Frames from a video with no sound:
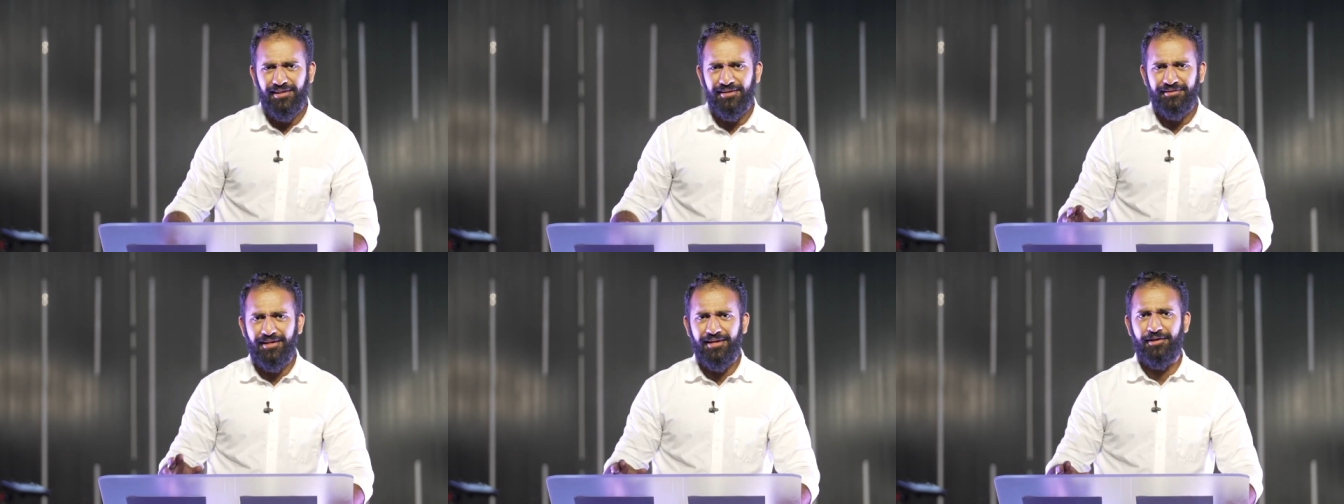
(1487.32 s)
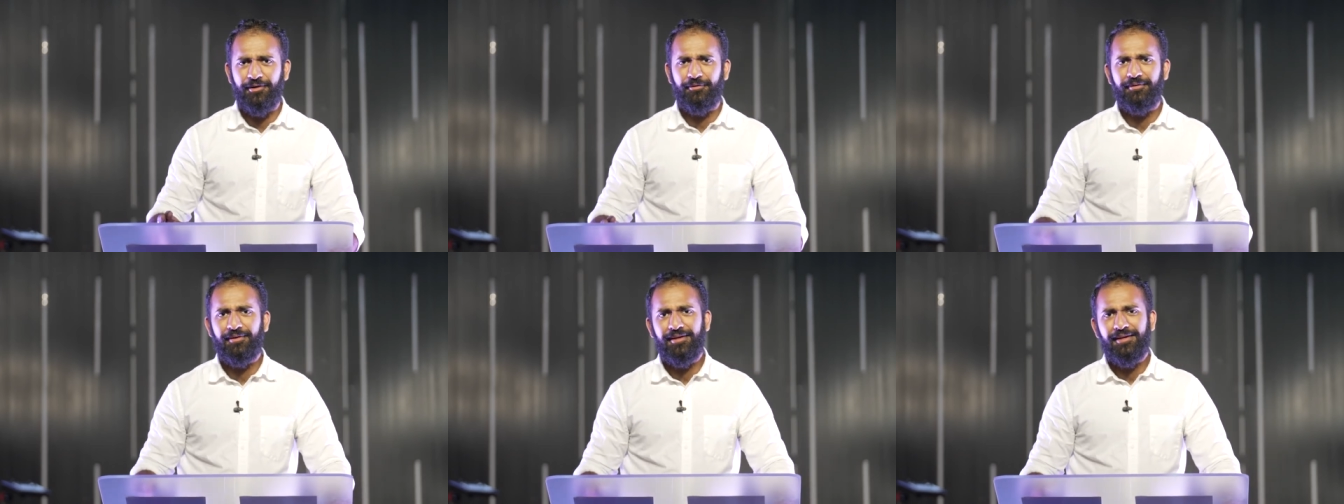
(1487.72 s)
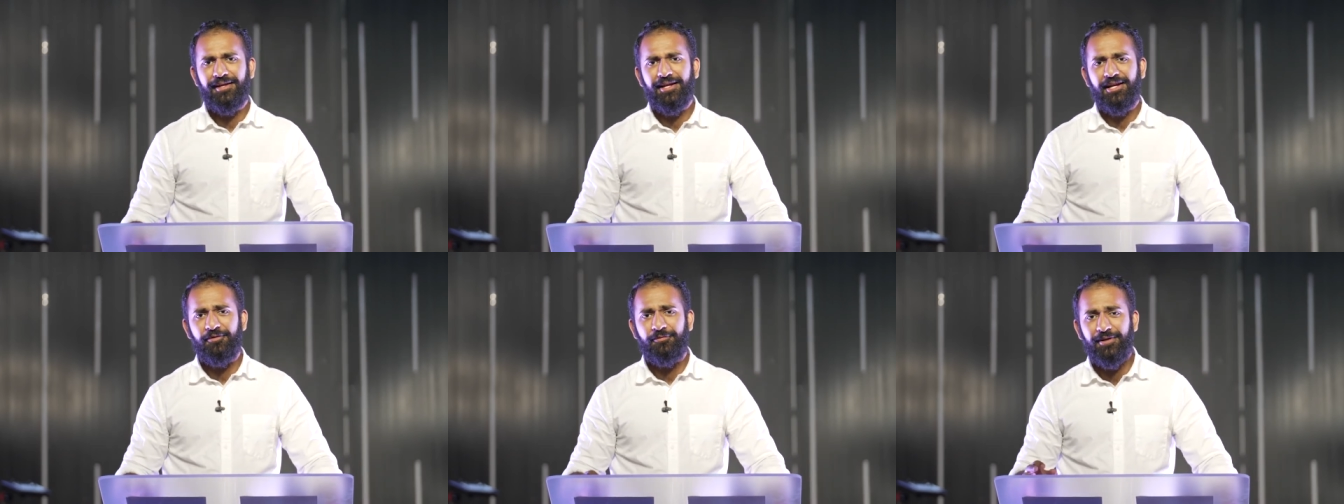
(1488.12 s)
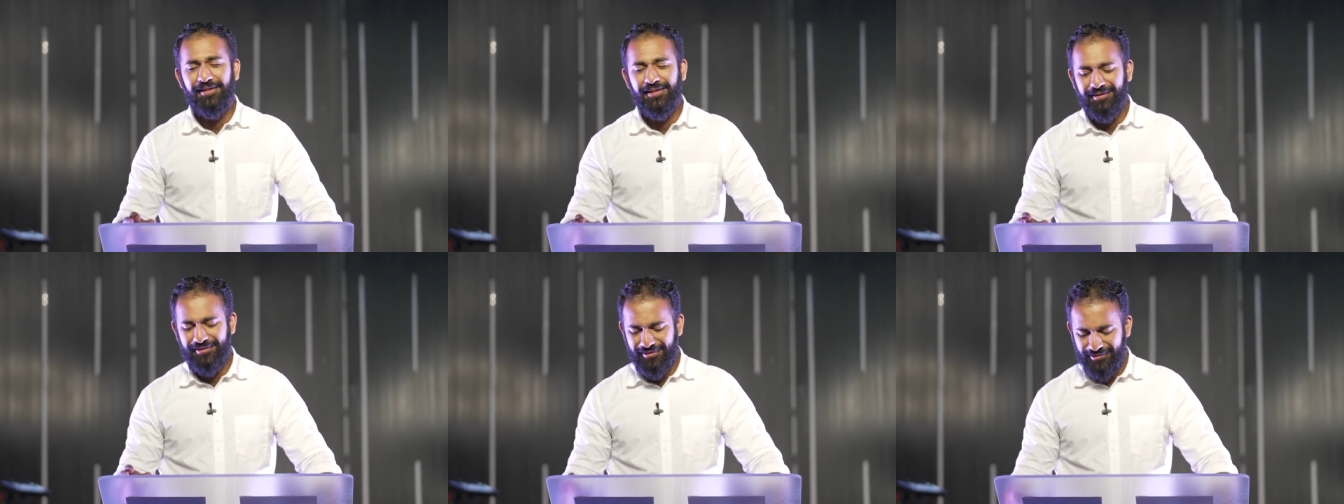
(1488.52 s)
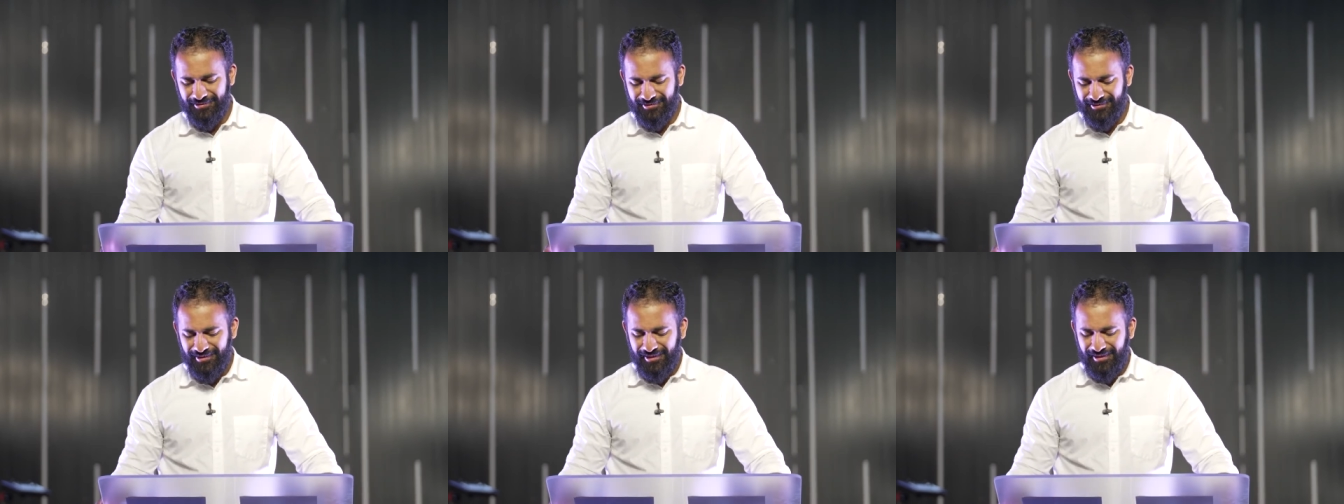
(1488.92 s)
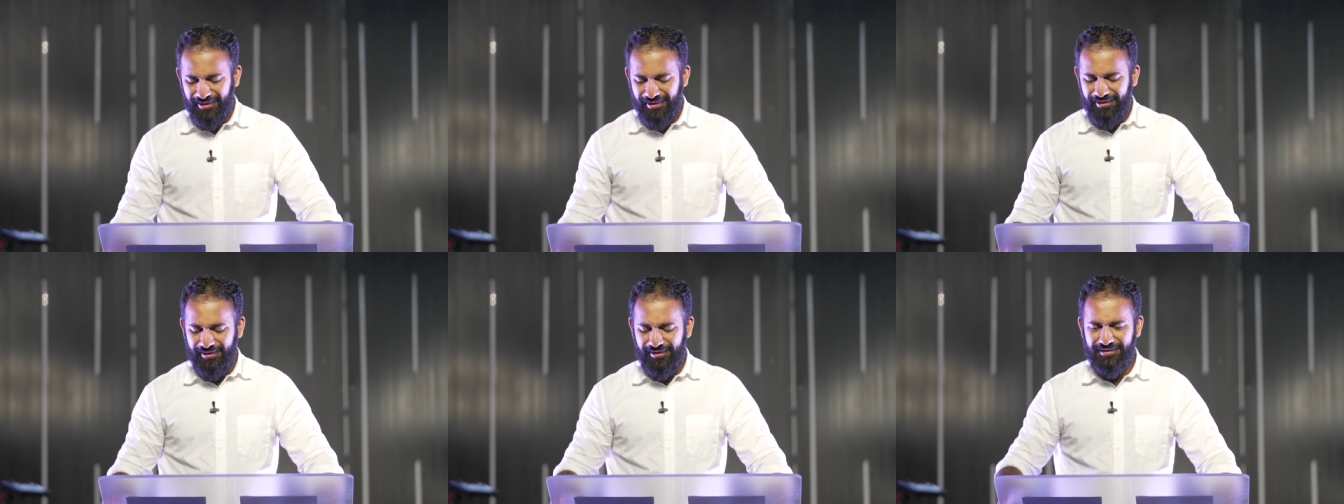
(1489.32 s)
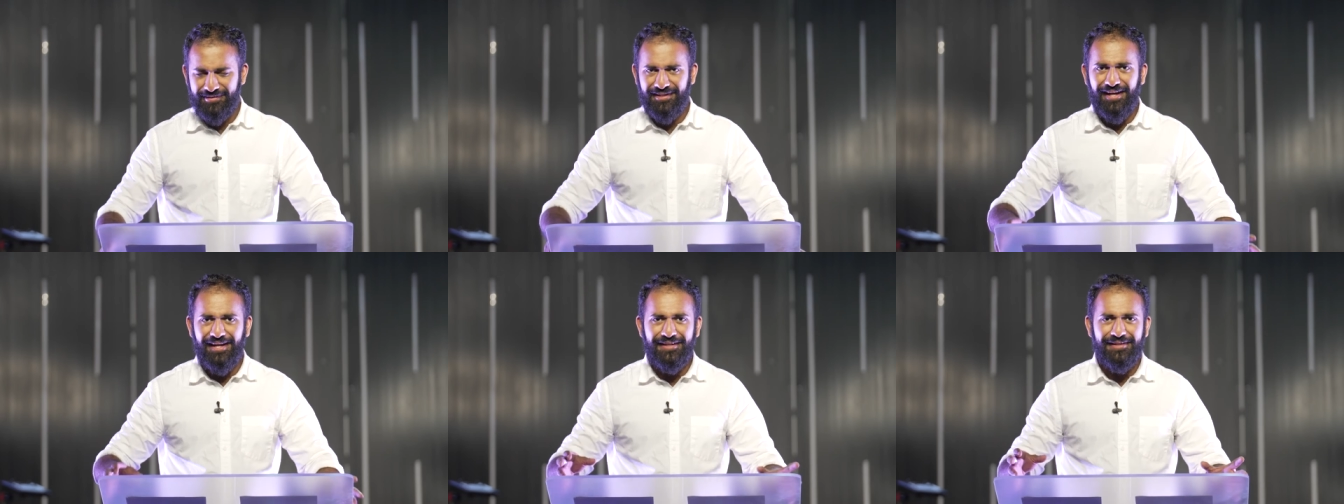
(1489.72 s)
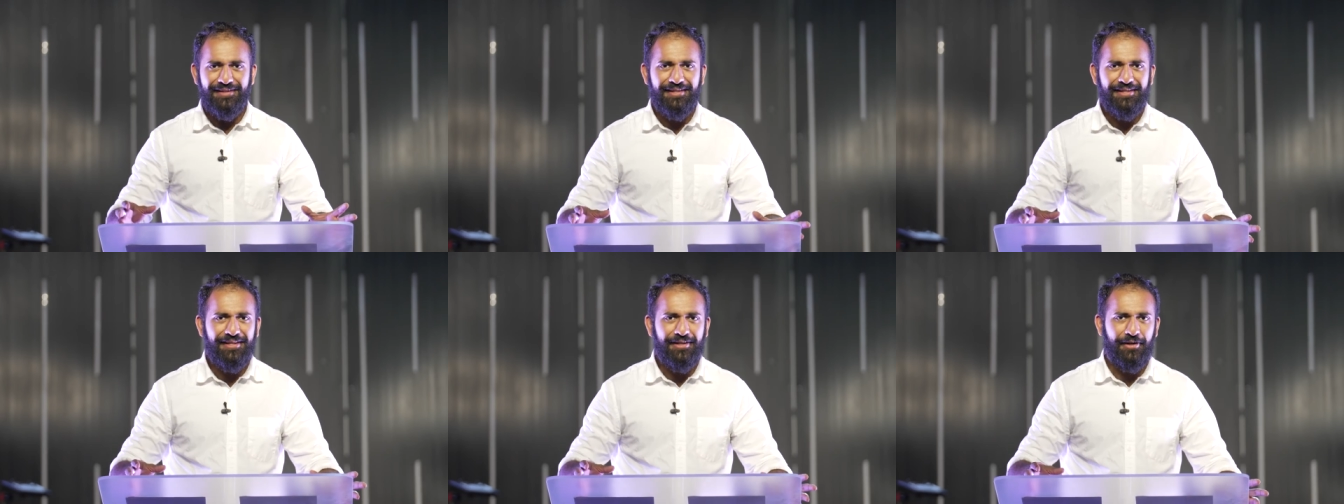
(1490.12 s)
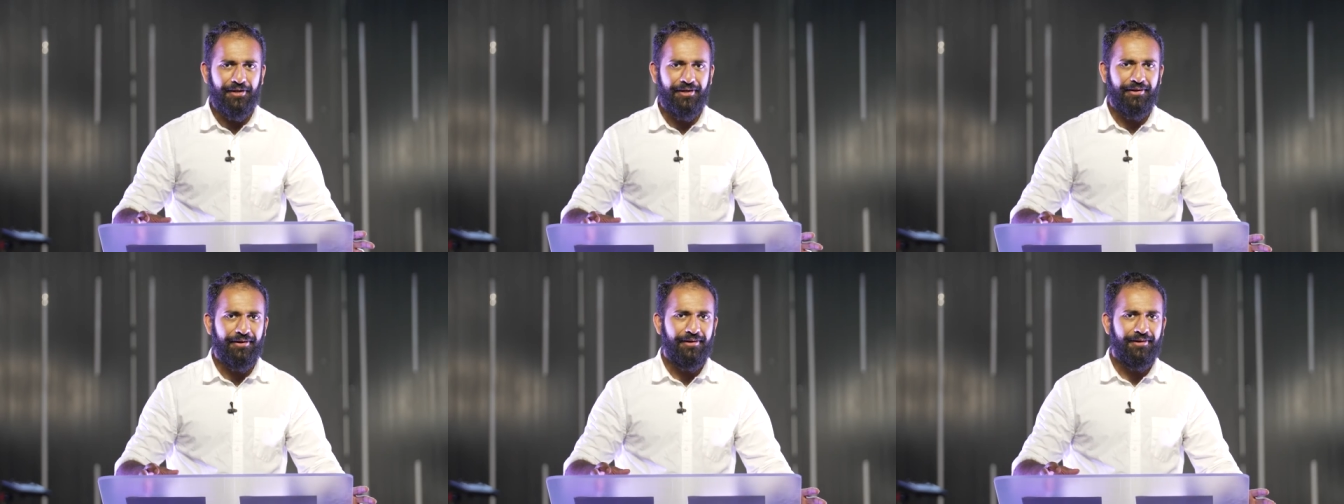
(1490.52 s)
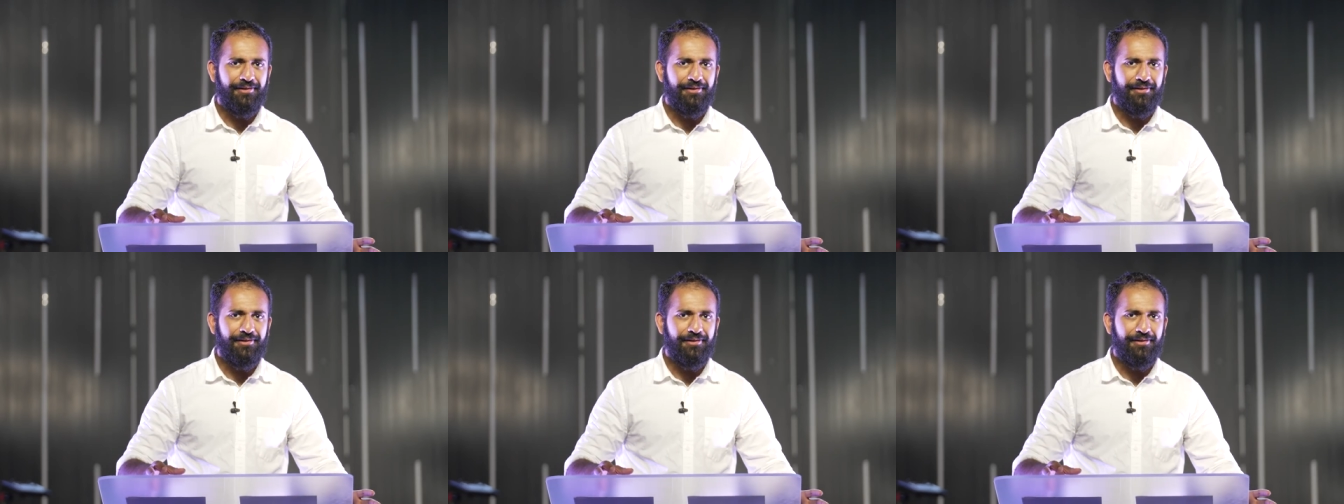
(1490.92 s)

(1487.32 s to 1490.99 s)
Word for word: Now, if we let this, this idea